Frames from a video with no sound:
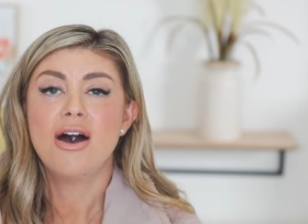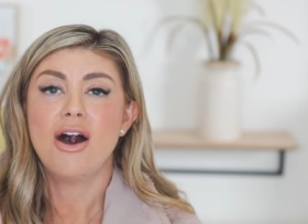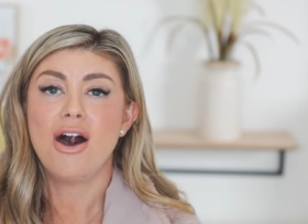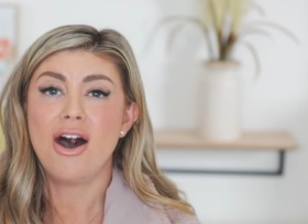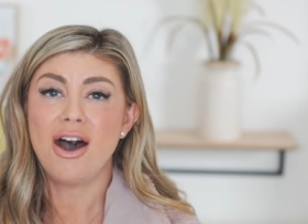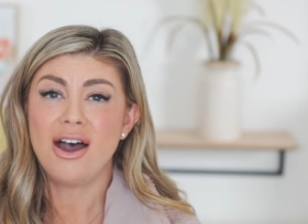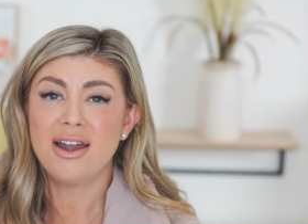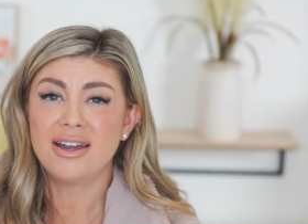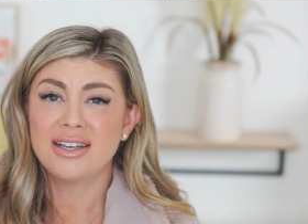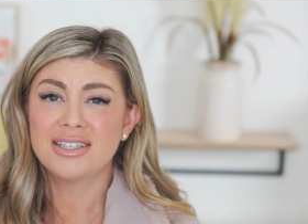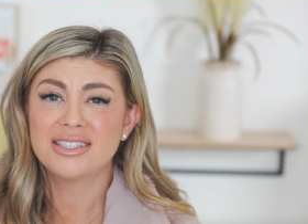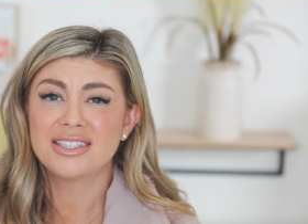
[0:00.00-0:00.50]

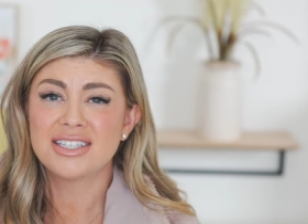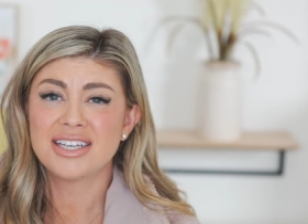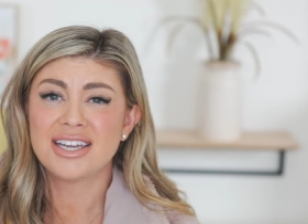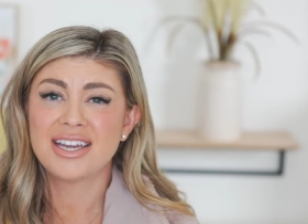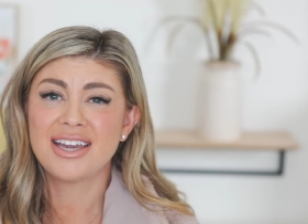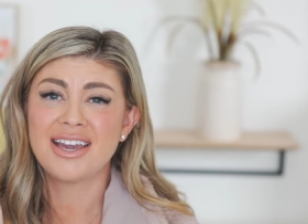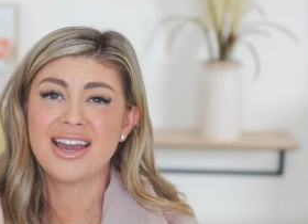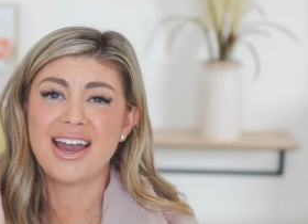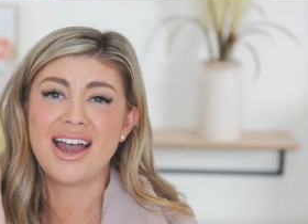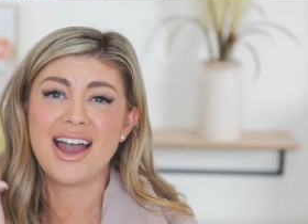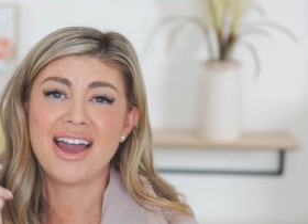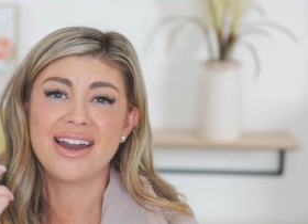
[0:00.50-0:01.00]

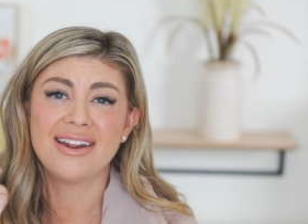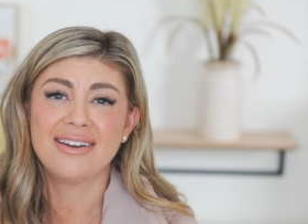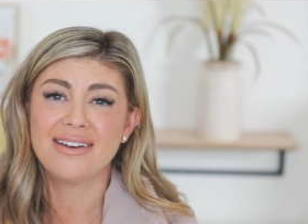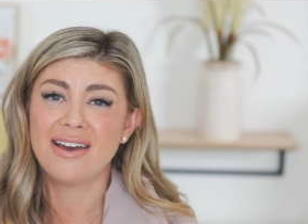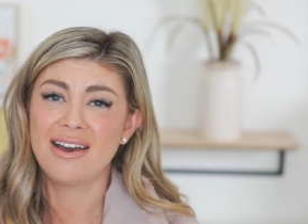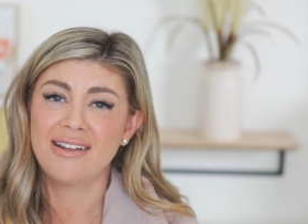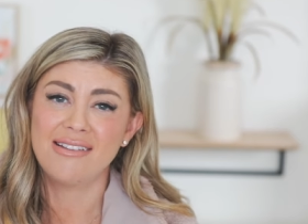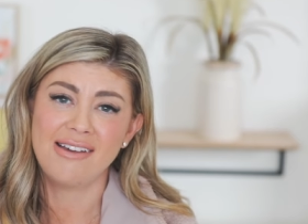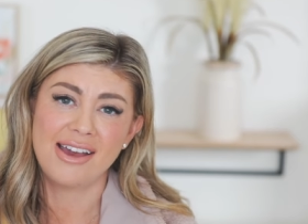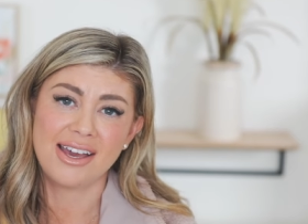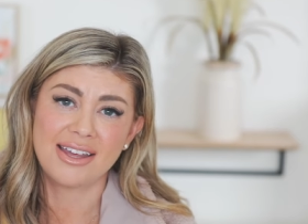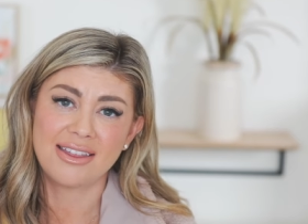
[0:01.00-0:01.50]
Honestly, I did
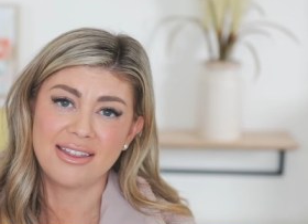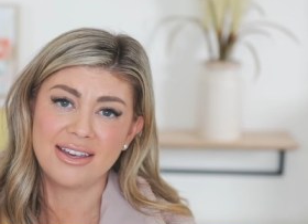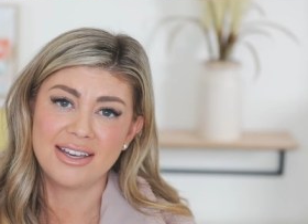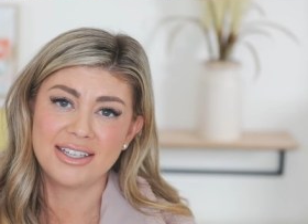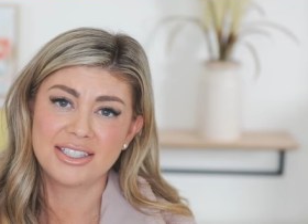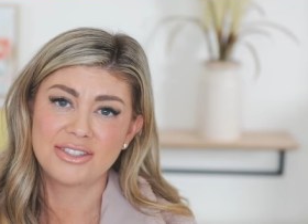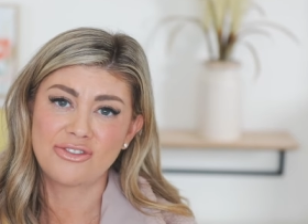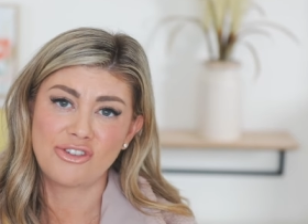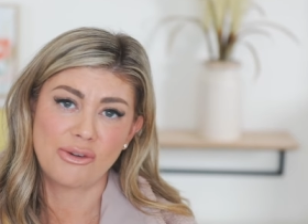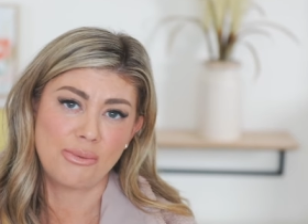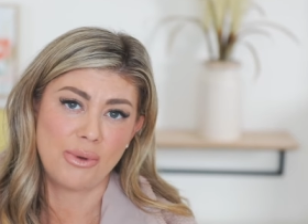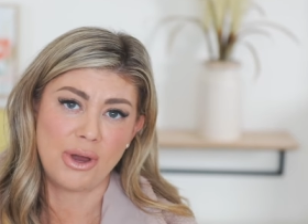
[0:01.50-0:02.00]
not like
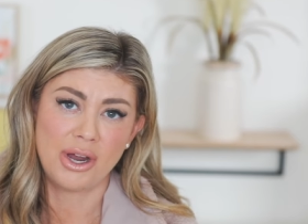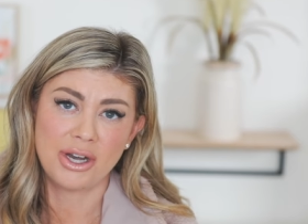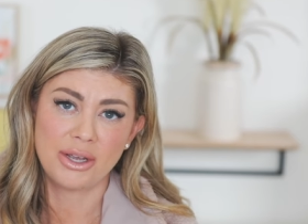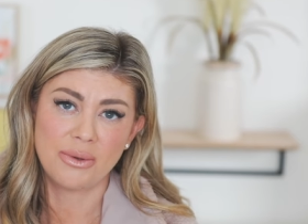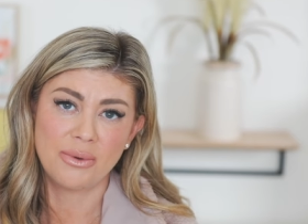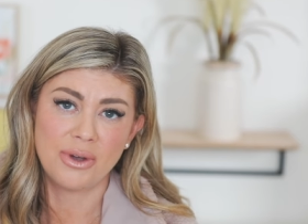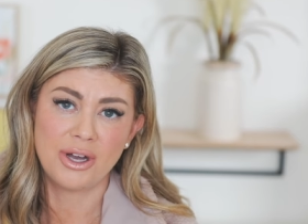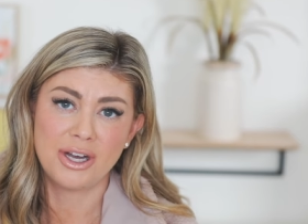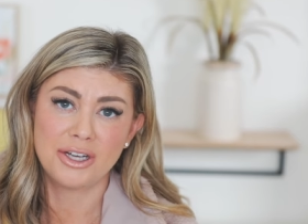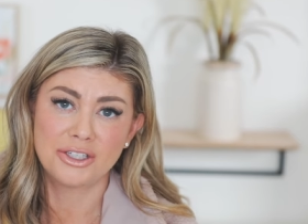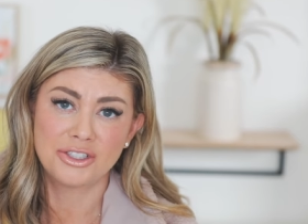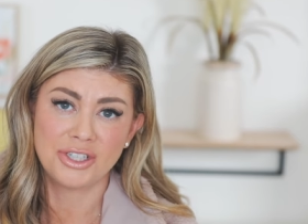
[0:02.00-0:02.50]
this for body
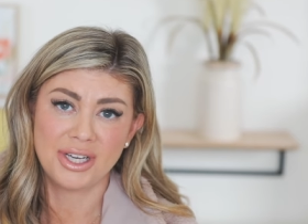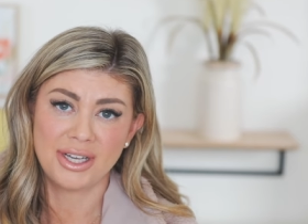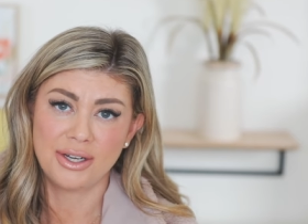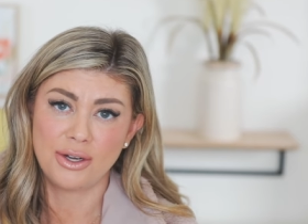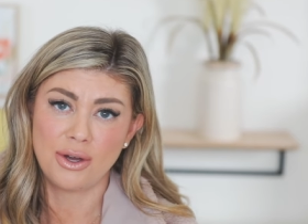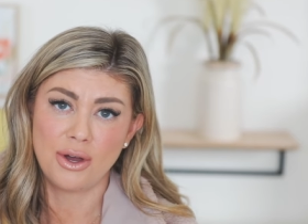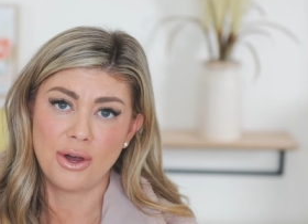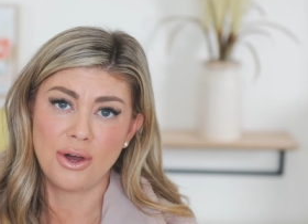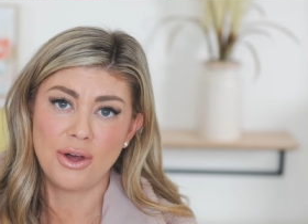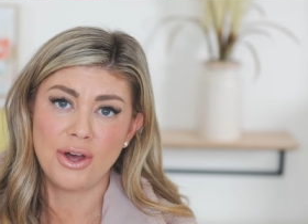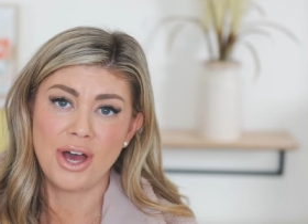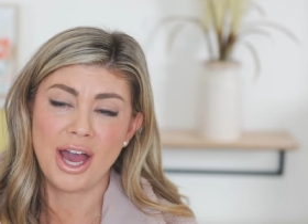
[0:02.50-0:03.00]
wash at
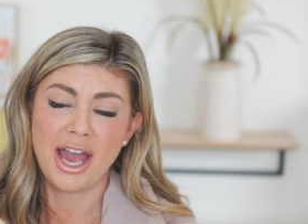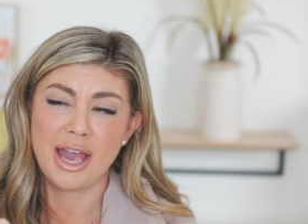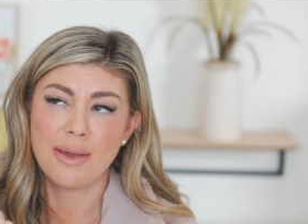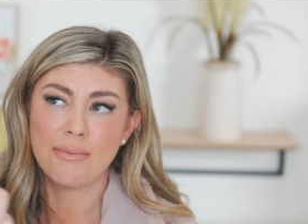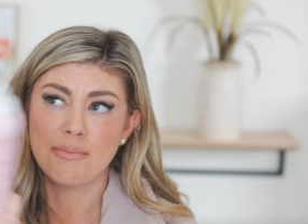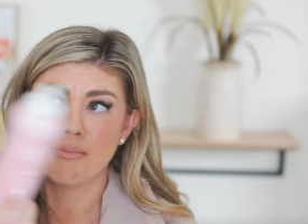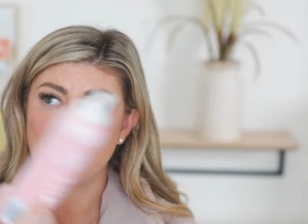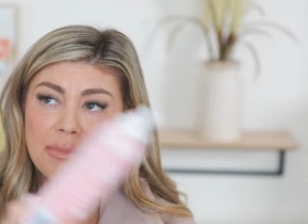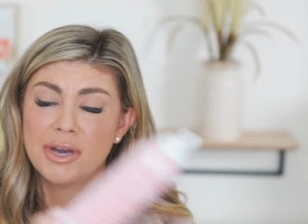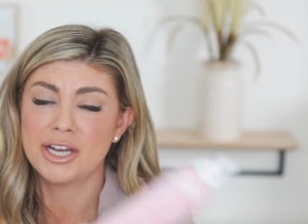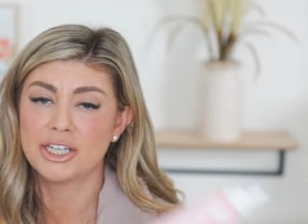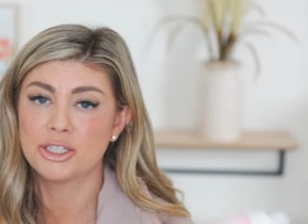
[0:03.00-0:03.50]
all. I
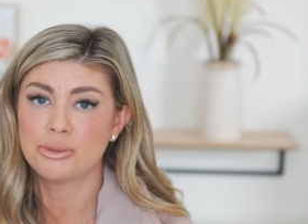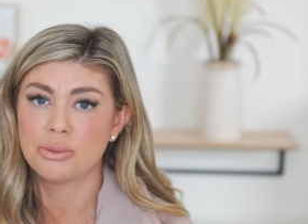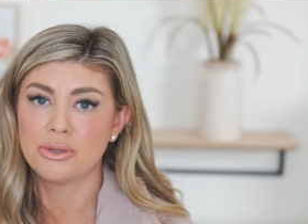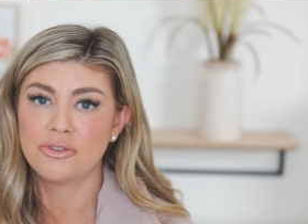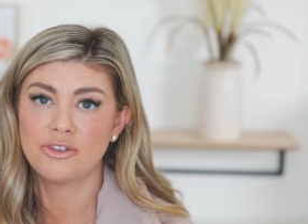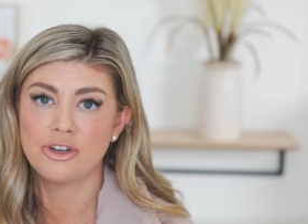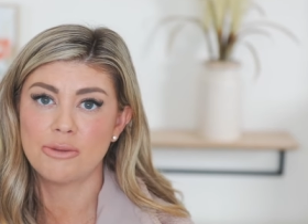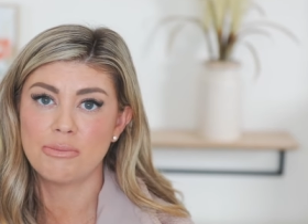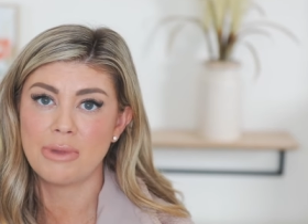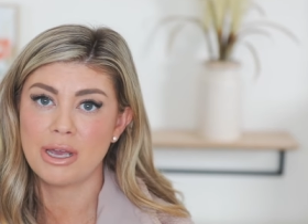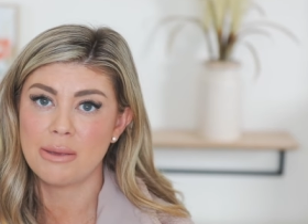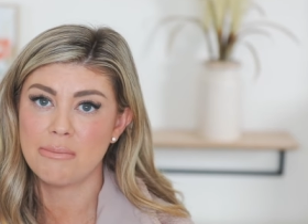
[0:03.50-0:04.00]
much
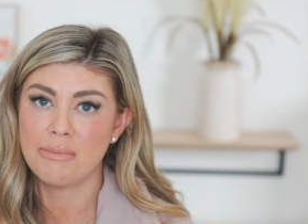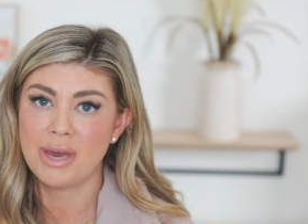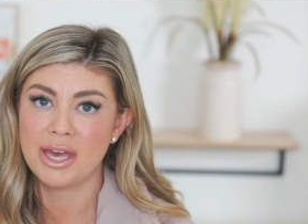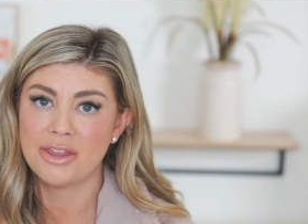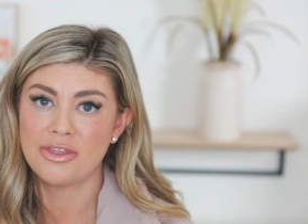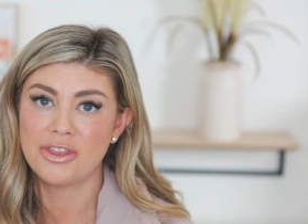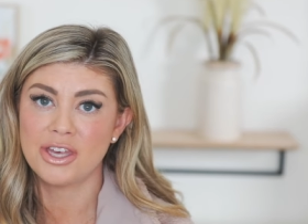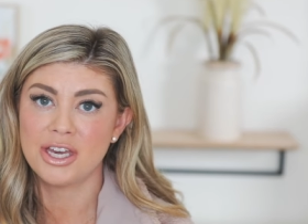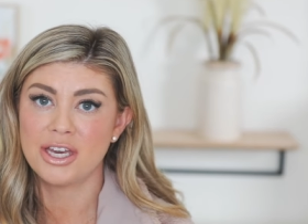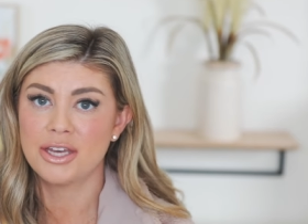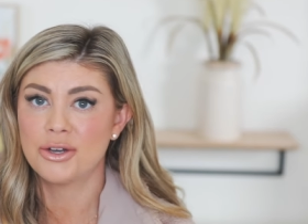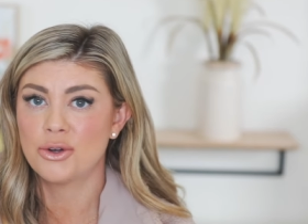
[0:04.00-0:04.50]
prefer my
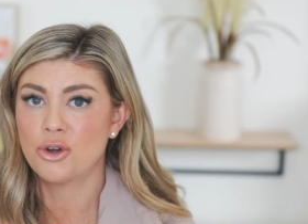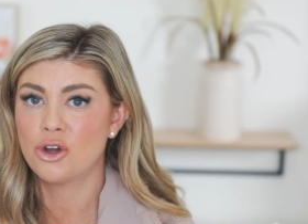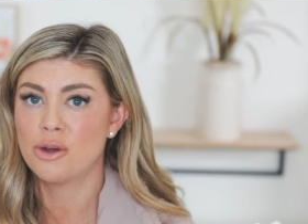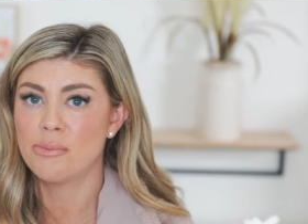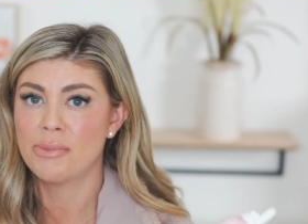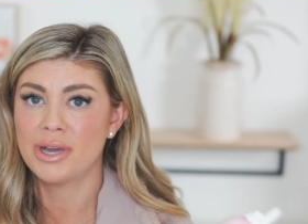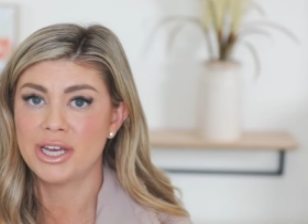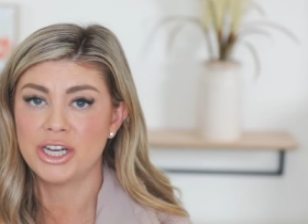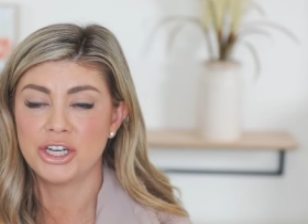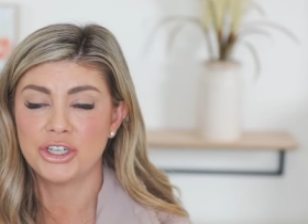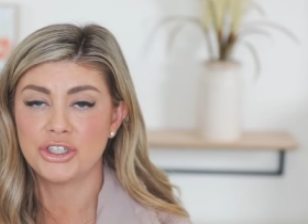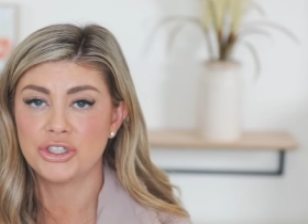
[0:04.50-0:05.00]
Method or
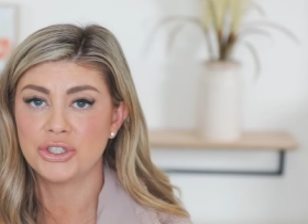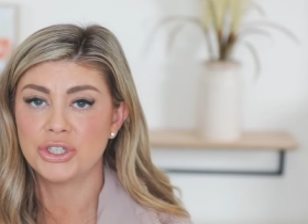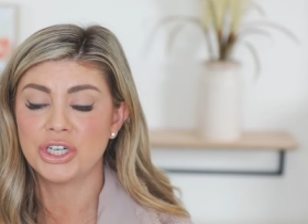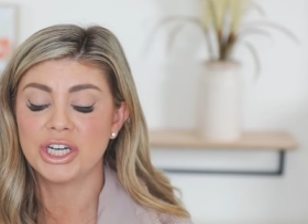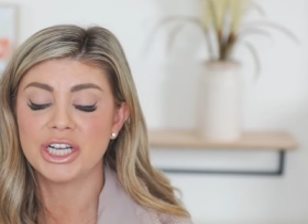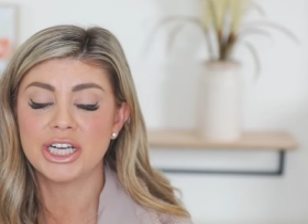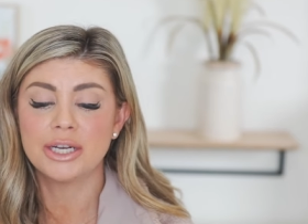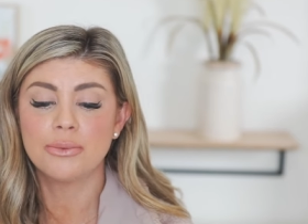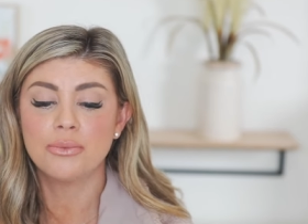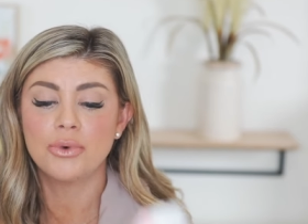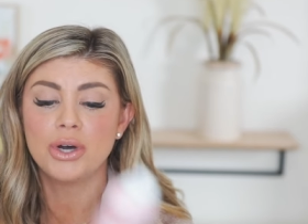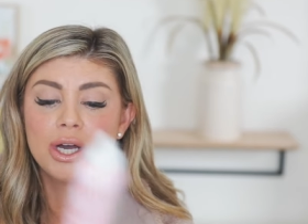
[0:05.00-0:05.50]
my
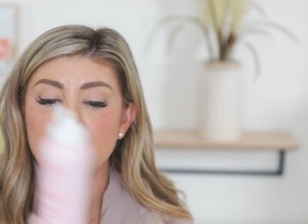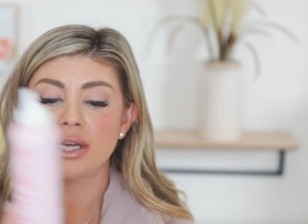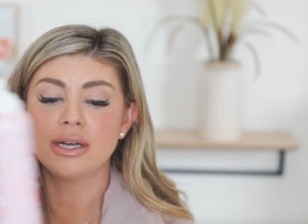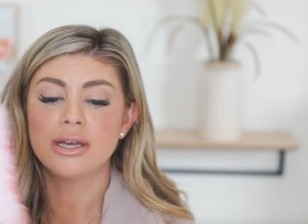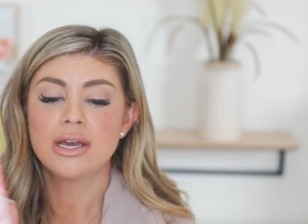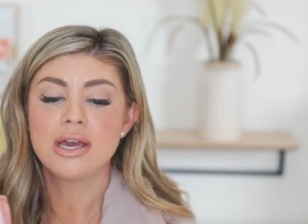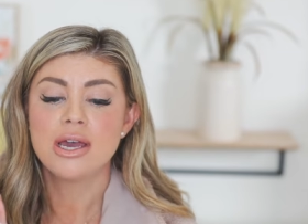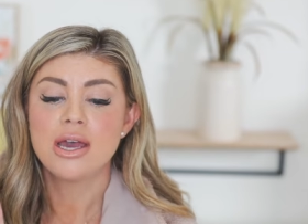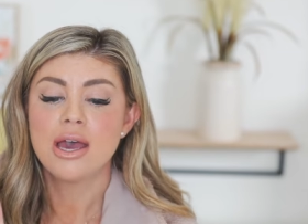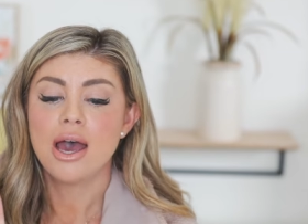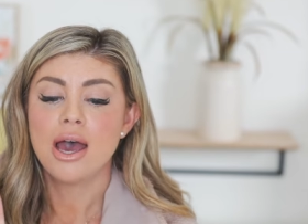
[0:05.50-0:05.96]
Naturium one.